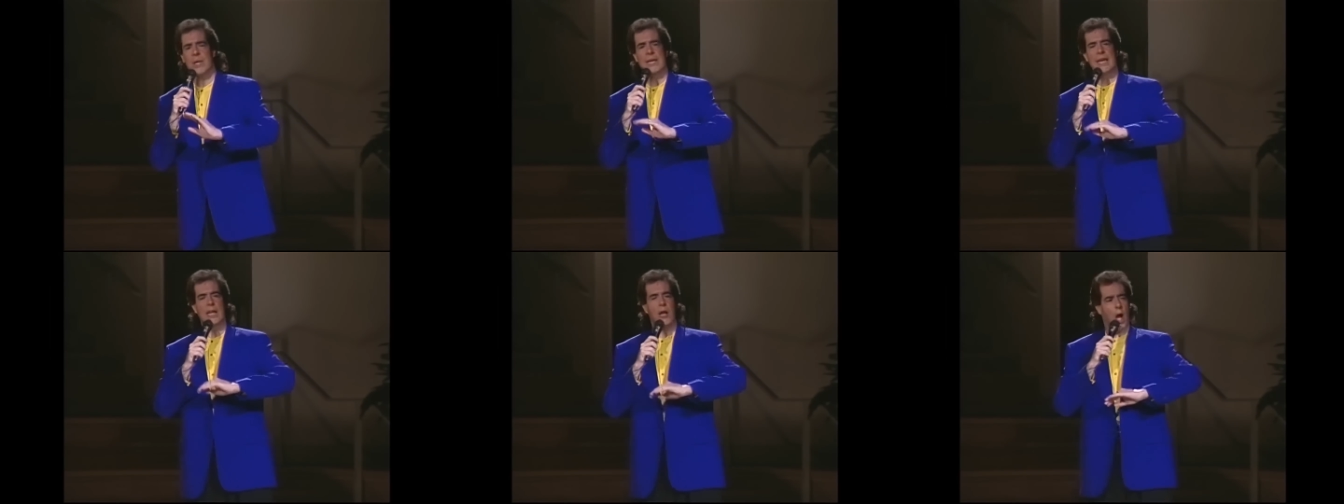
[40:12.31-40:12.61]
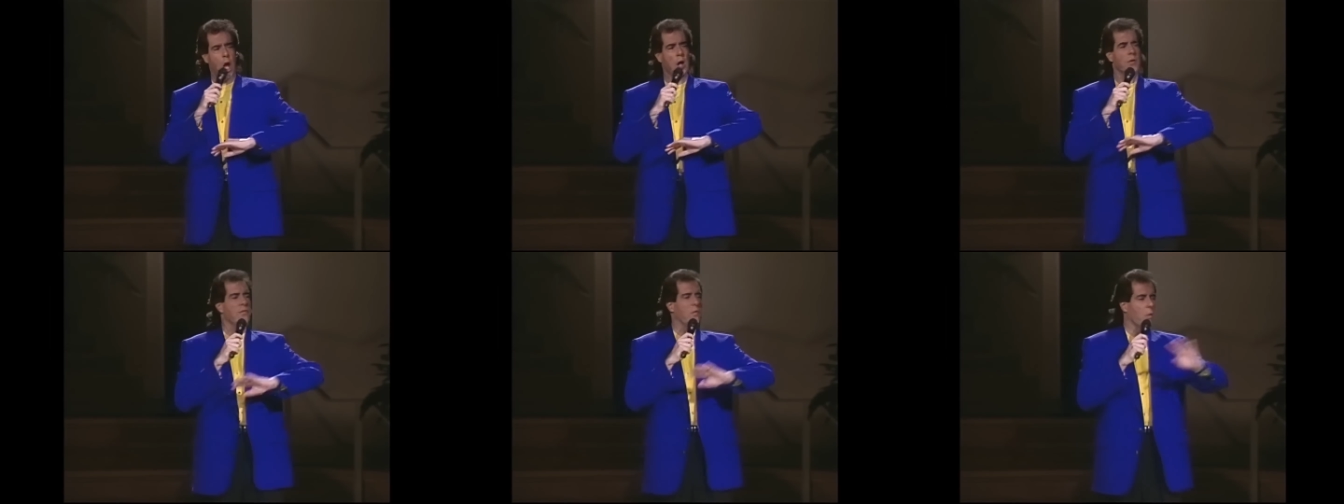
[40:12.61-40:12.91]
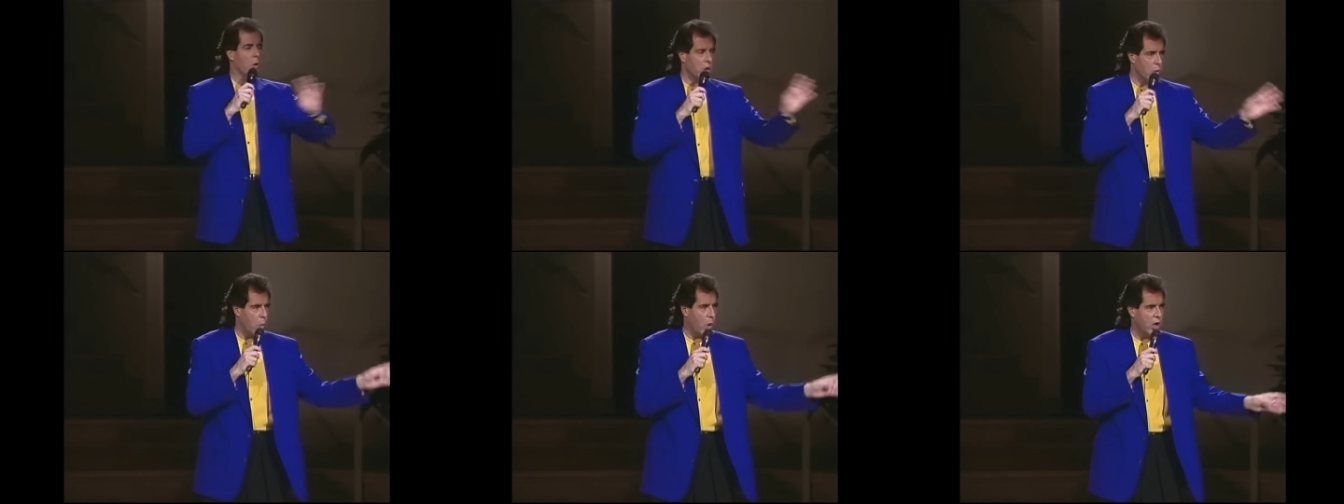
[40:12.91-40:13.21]
hit all
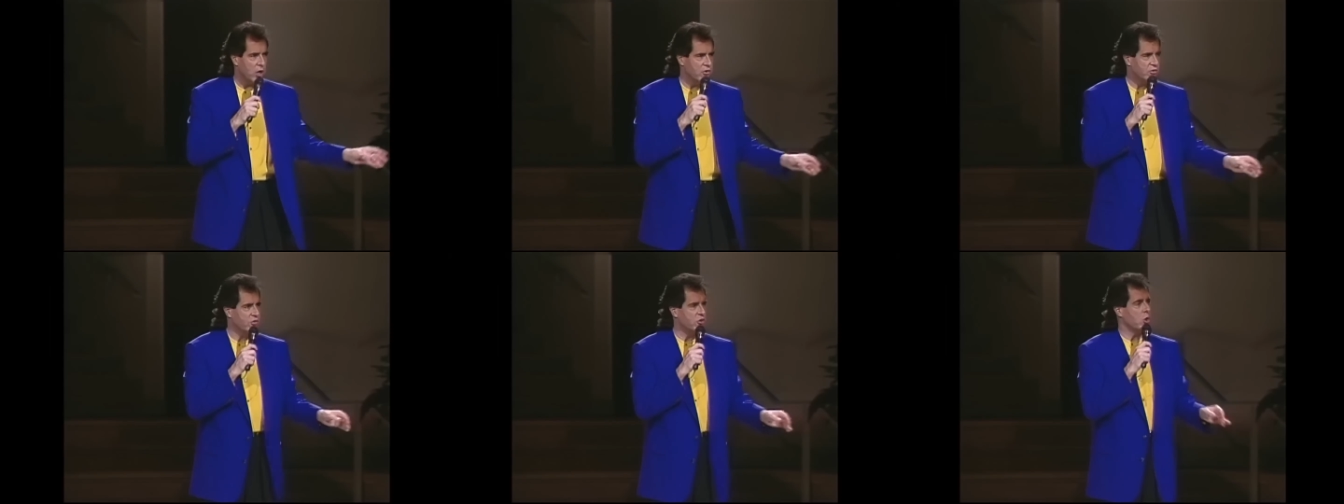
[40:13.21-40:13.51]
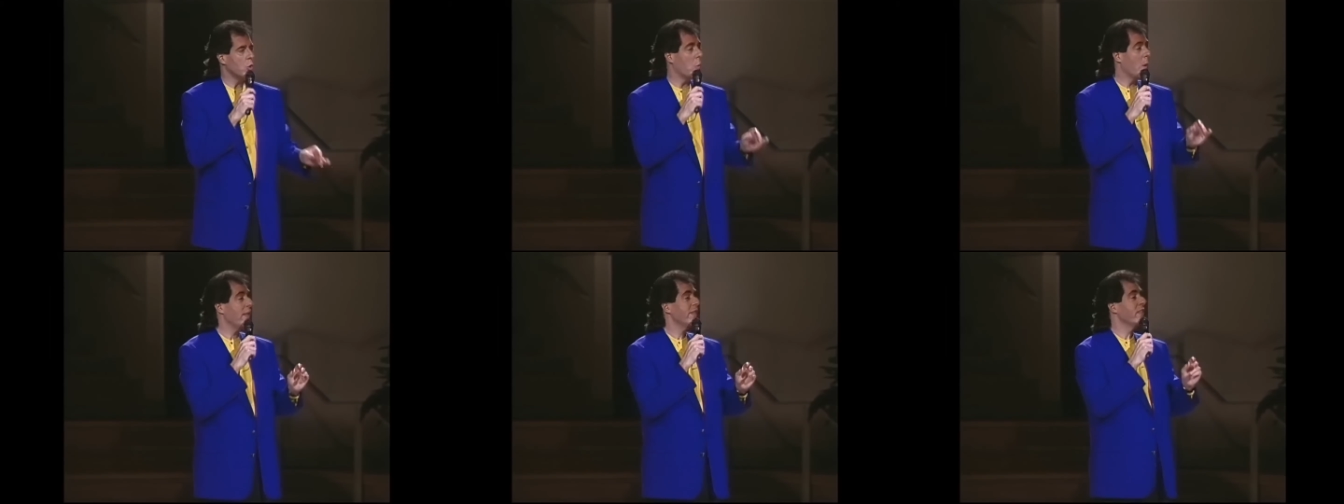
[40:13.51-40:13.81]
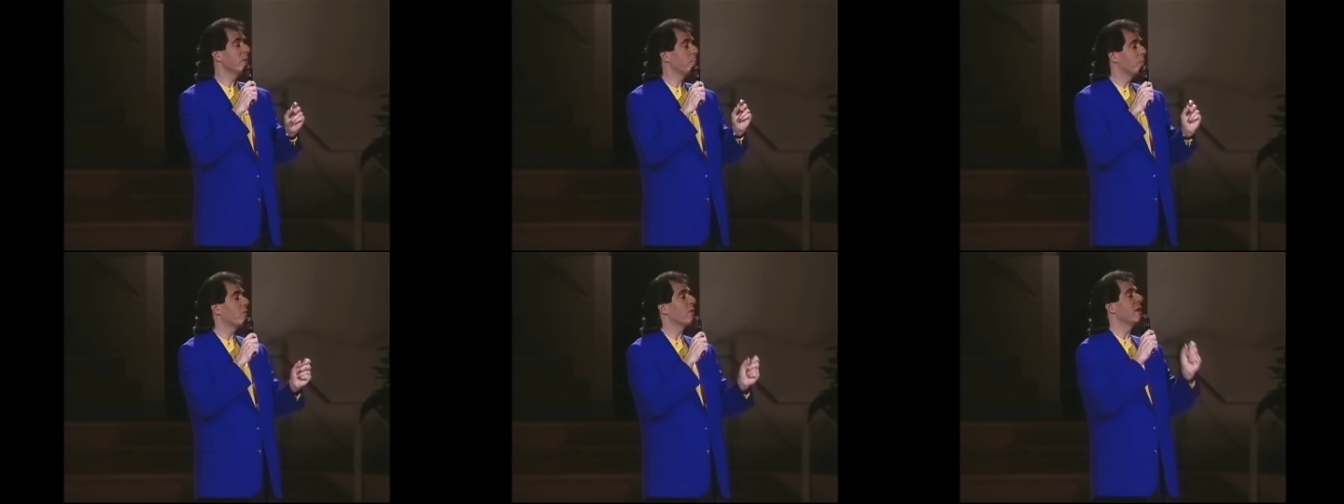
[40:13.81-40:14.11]
four at once, you win the
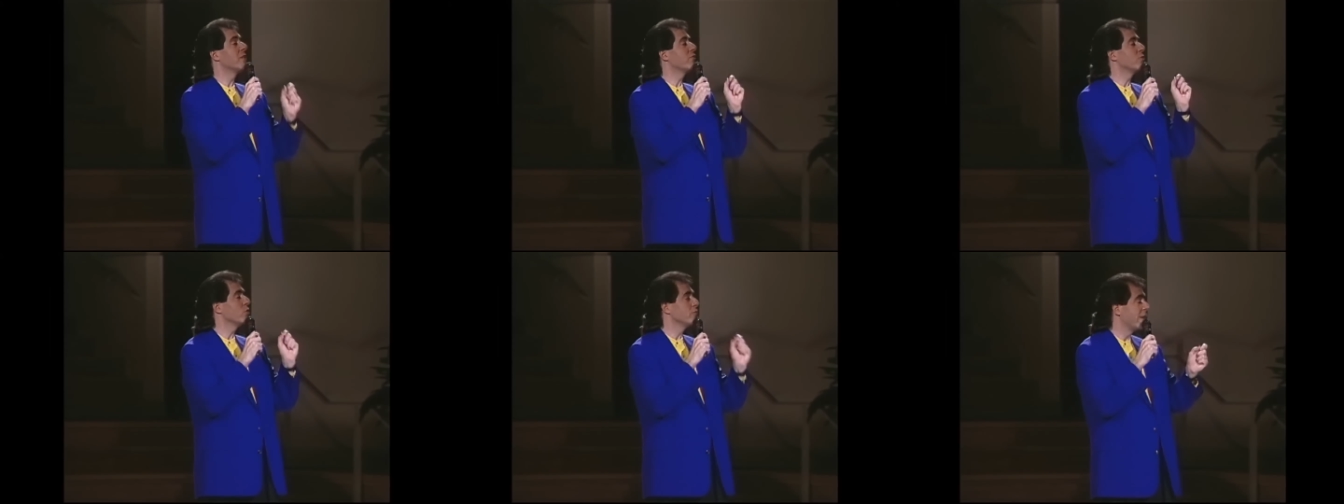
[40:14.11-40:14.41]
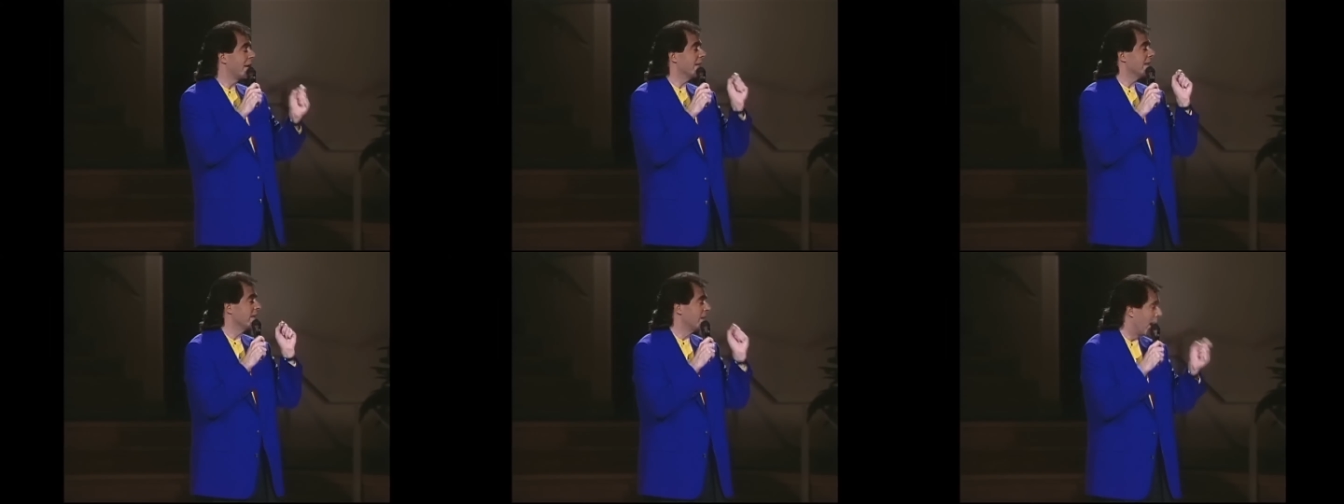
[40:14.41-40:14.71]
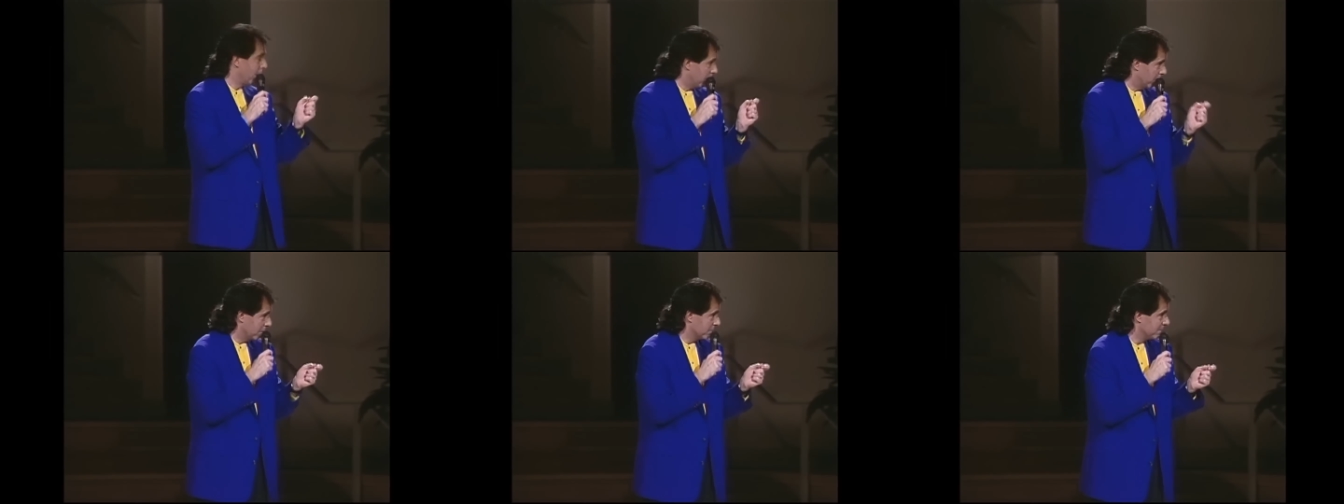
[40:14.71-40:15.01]
parental daily
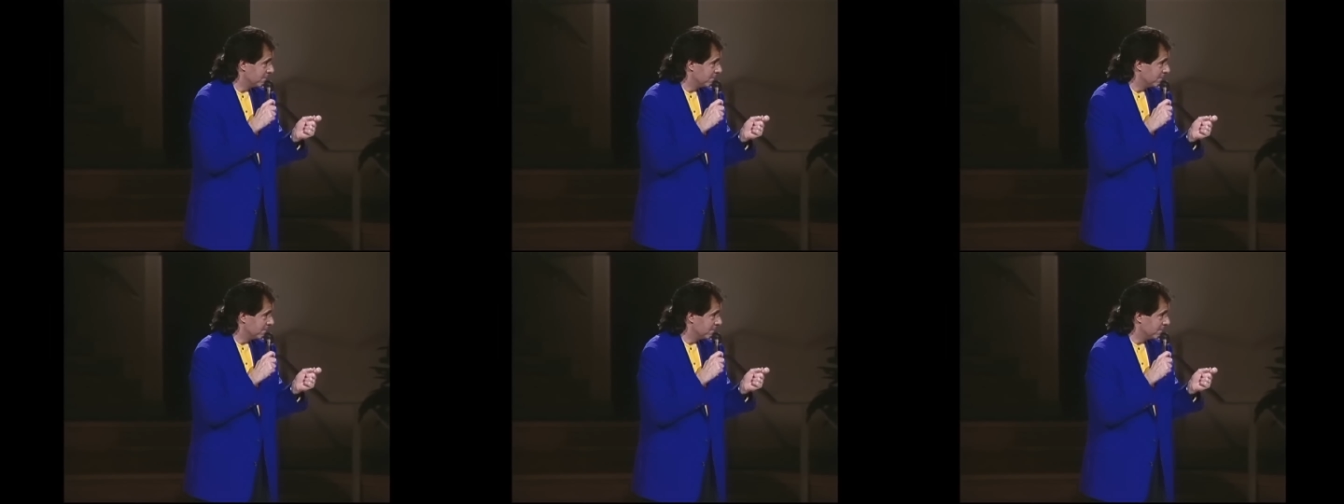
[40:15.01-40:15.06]
double.